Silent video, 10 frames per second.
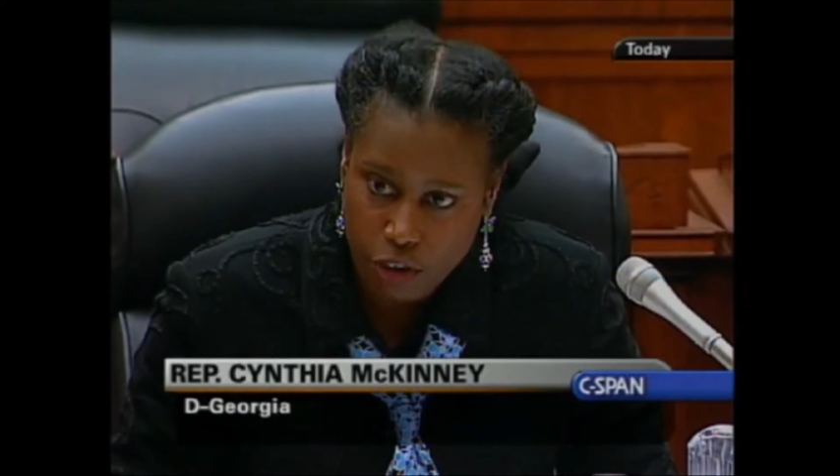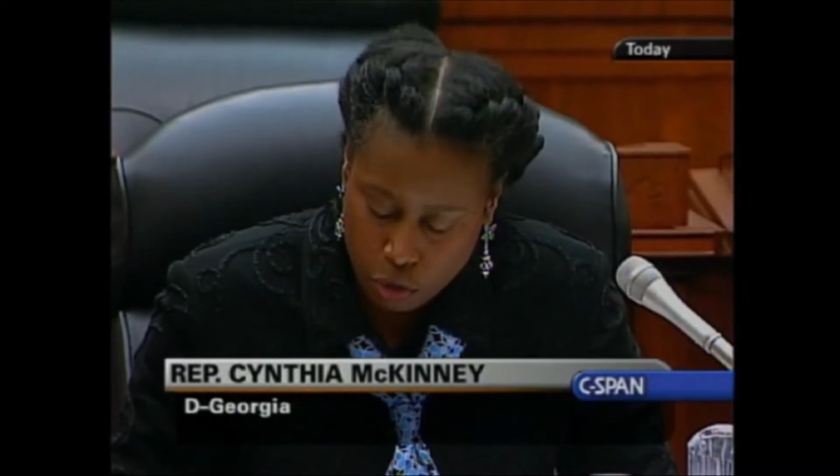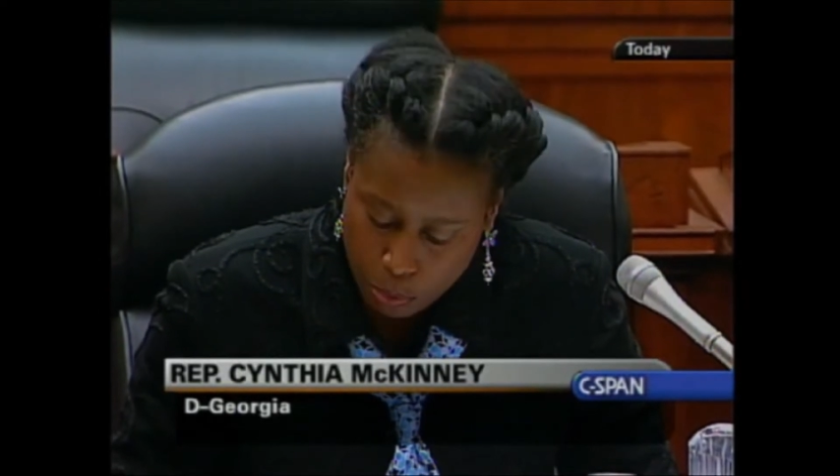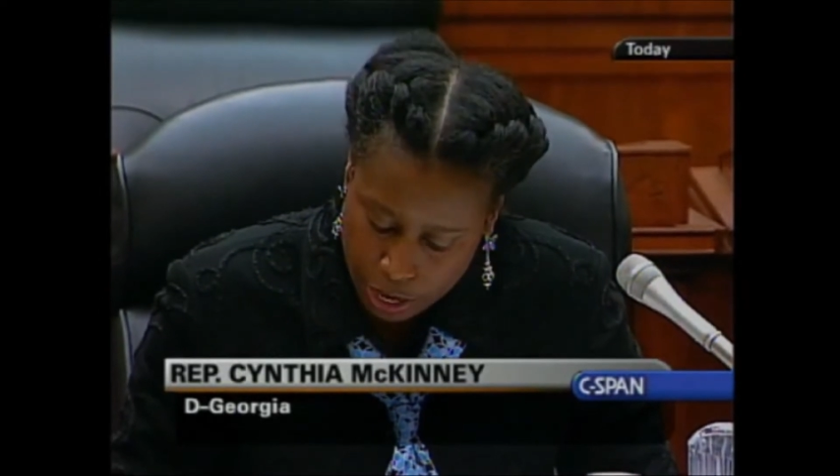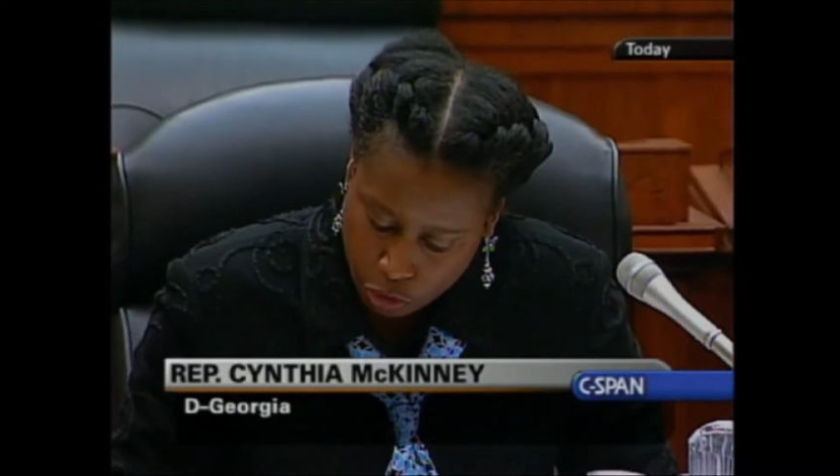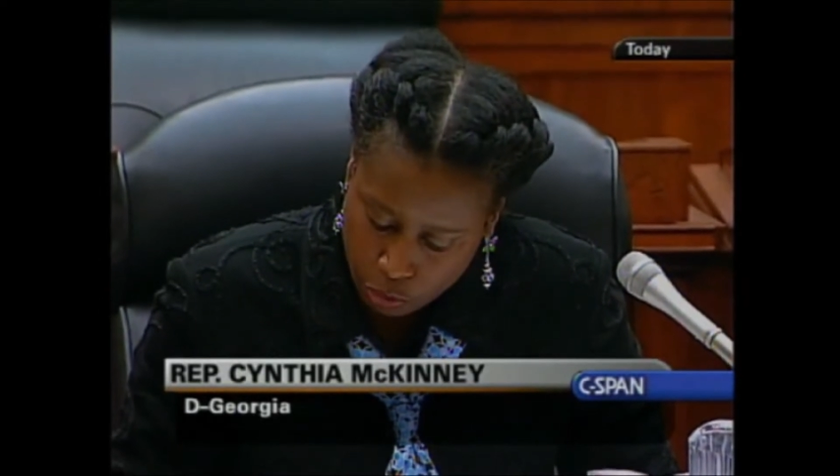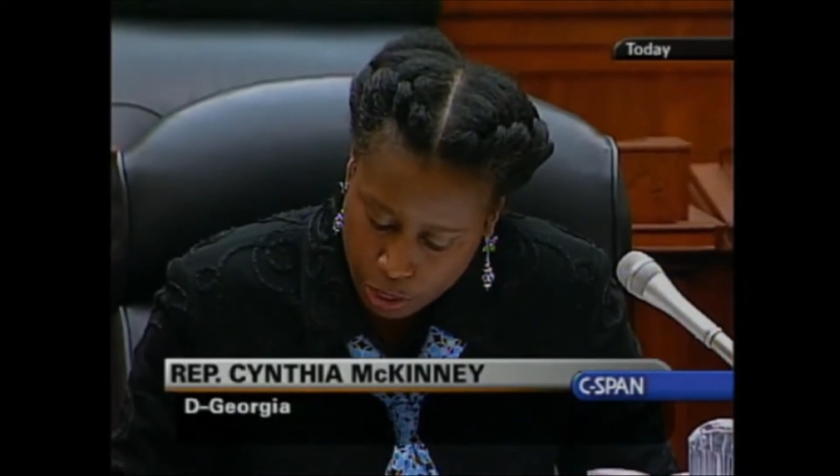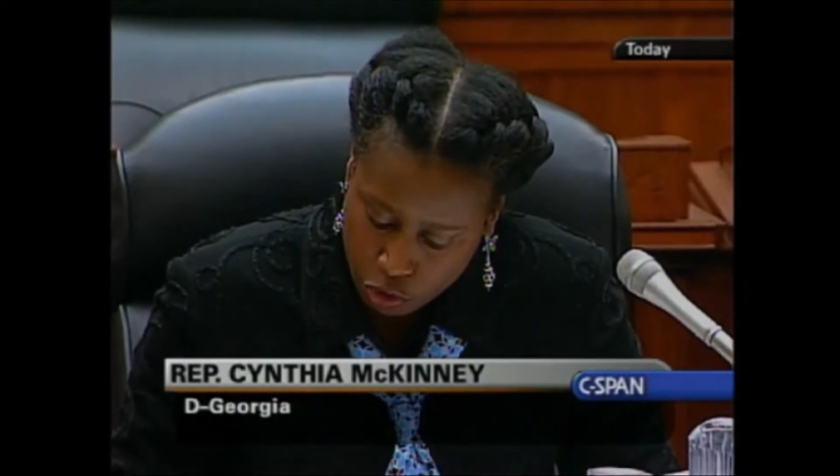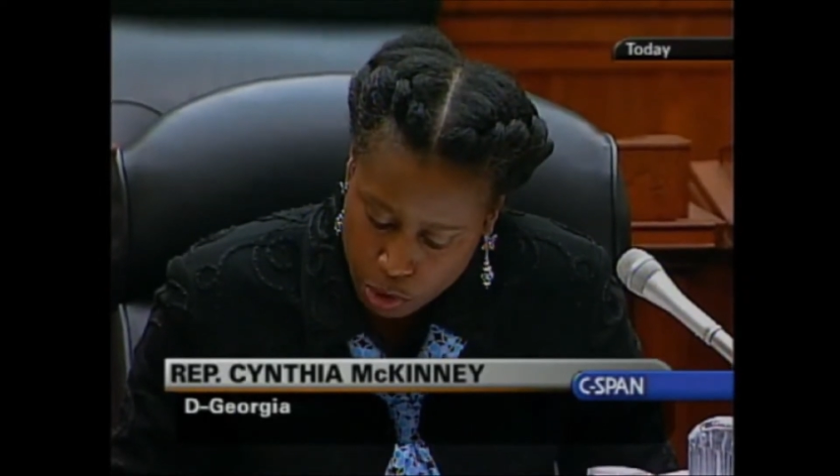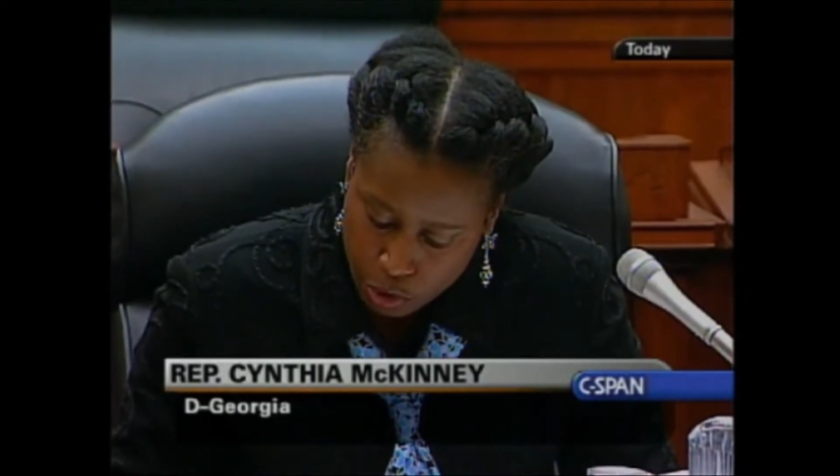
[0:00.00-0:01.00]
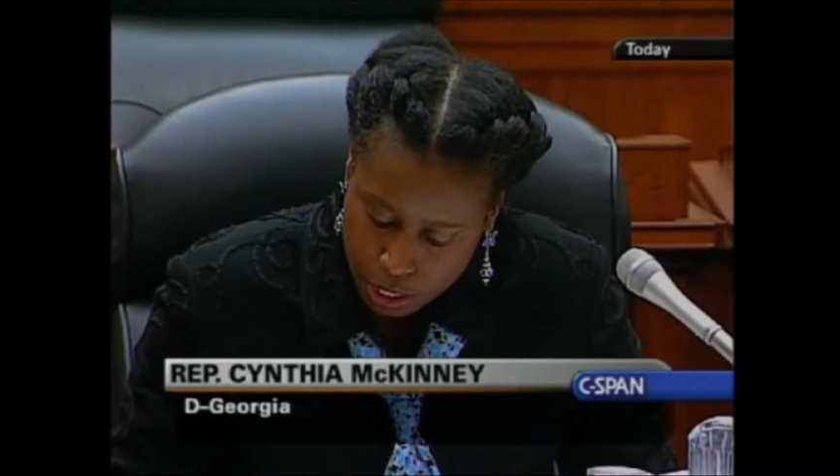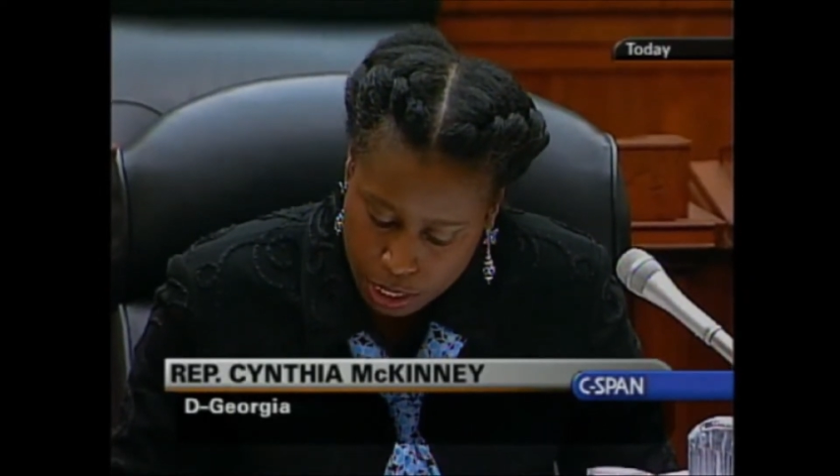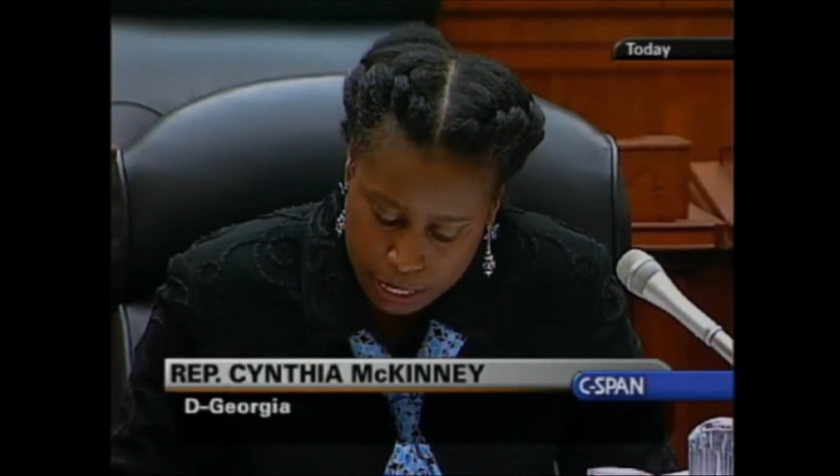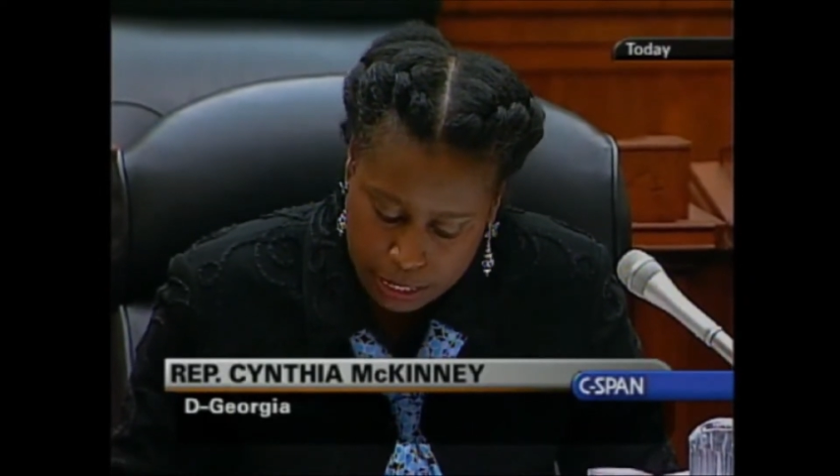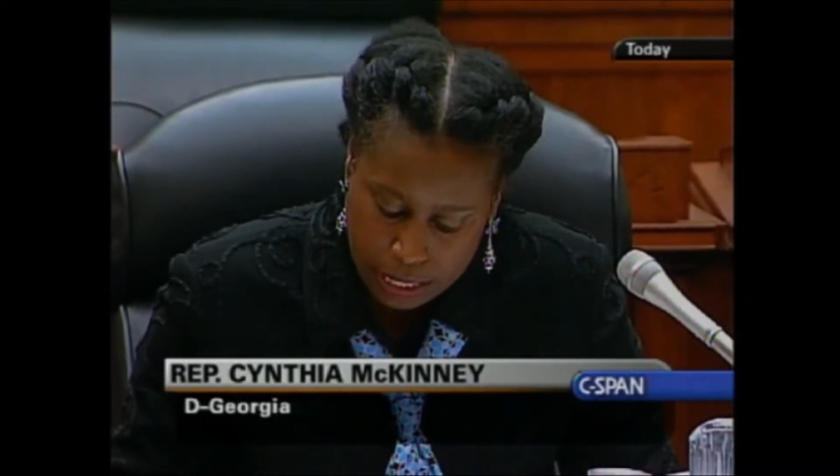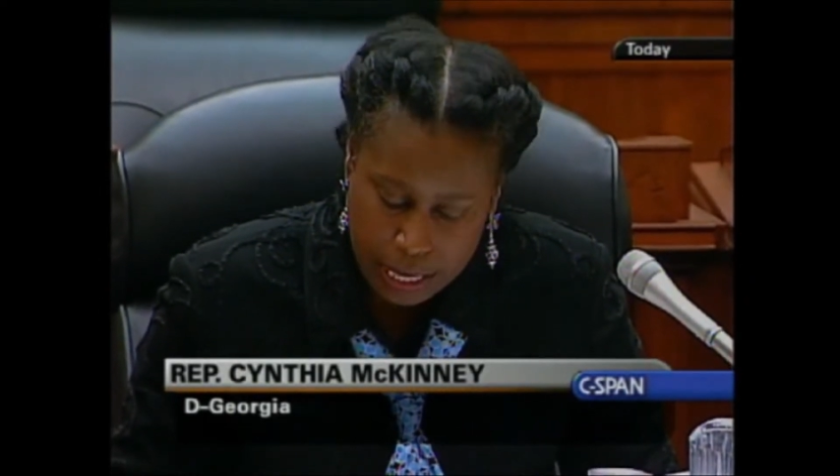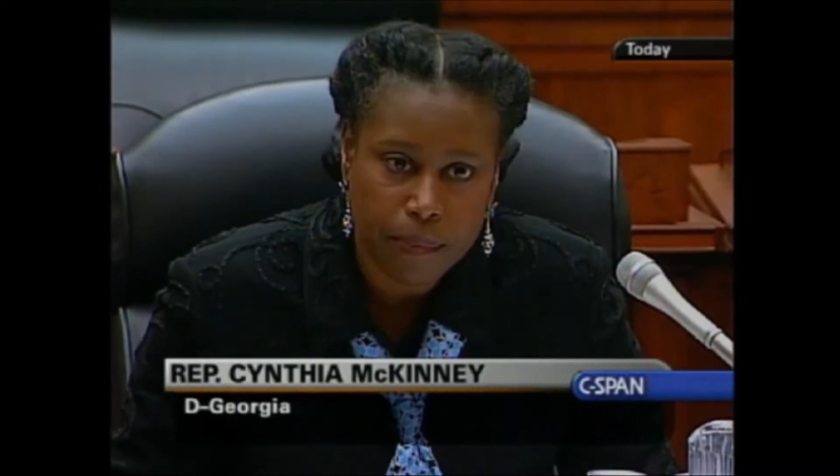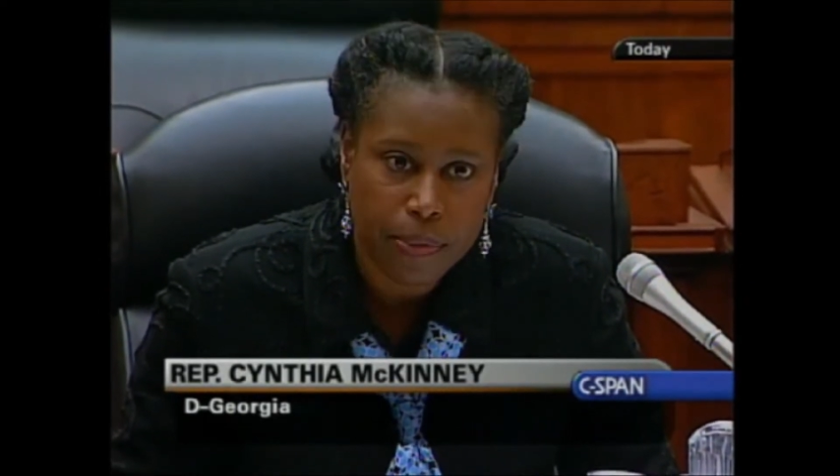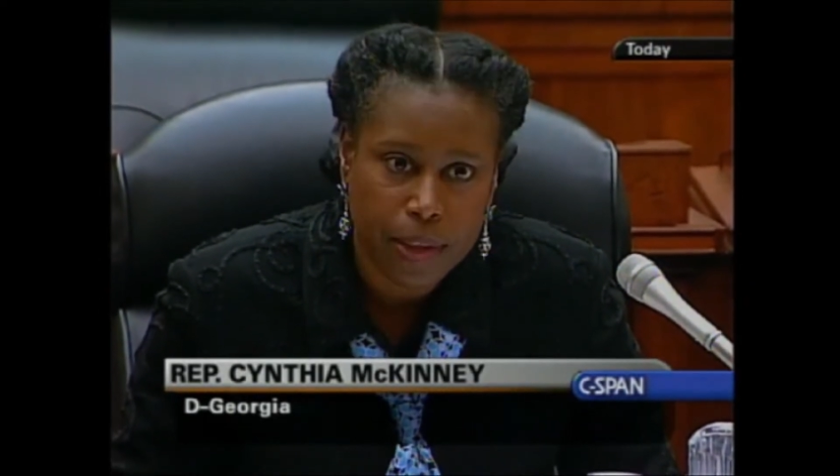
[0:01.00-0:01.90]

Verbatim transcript: two point three trillion dollars missing.